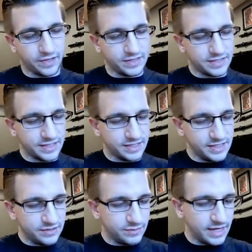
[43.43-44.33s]
let's get
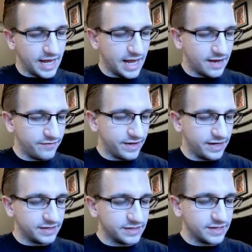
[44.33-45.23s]
these. We have
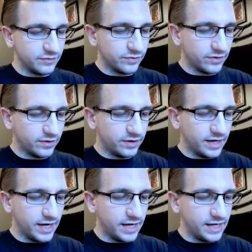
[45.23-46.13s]
an Incineroar,
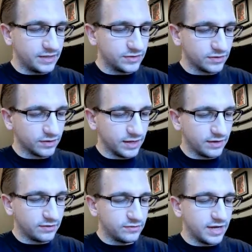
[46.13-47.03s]
a
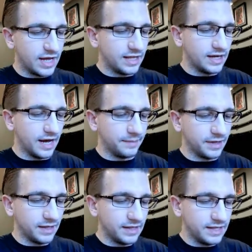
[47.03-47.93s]
Solgaleo, Lunala. I'm
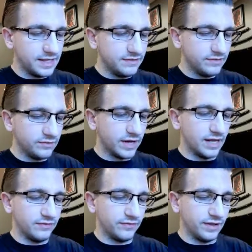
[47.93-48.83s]
going to leave
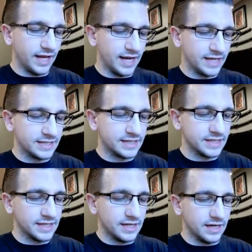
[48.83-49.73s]
Lunala for last.
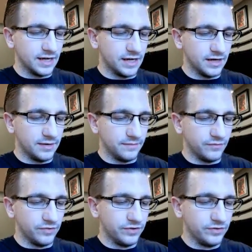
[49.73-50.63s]
Um,
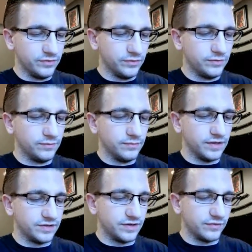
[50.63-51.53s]
we'll do
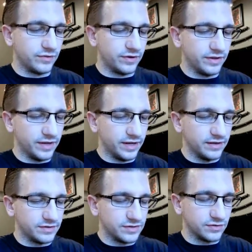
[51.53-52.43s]
Incineroar and then
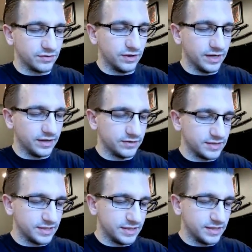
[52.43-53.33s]
Solgaleo,
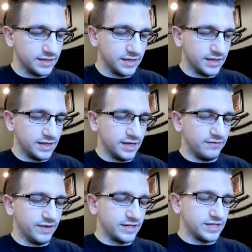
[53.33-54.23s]
see if
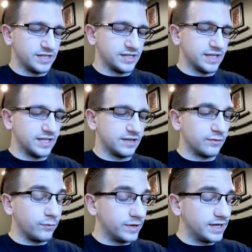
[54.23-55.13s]
that changes anything.
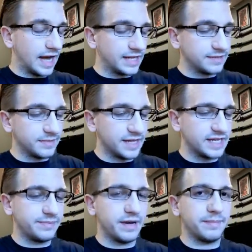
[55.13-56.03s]
But we got some
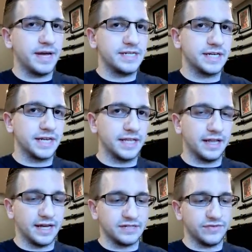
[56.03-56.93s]
last pack magic in the
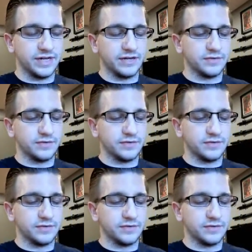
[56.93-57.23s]
last video.